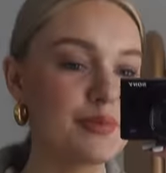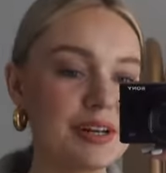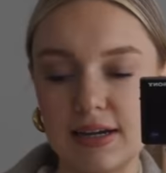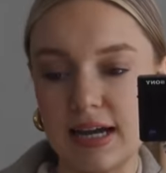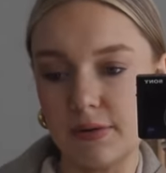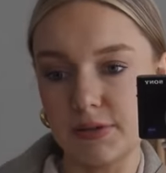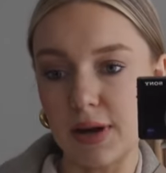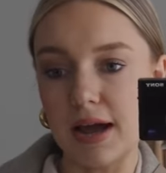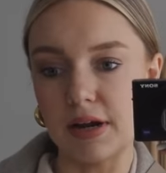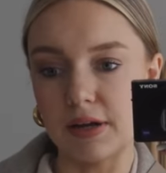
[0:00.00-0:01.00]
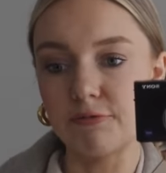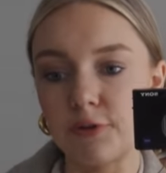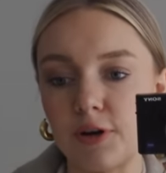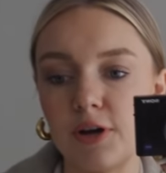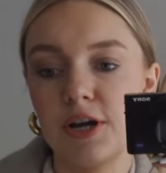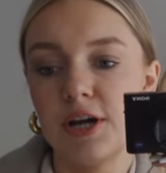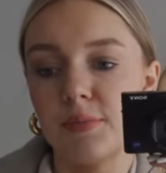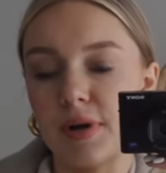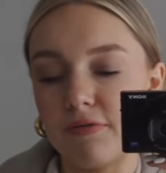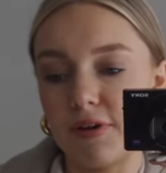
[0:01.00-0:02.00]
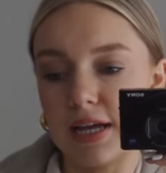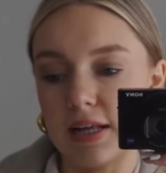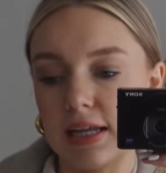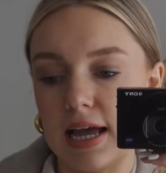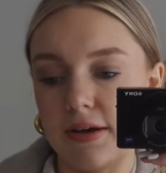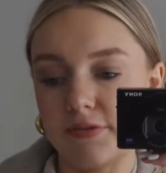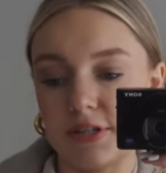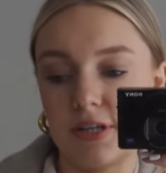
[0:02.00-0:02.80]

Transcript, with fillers: which I was wearing for my reel uh,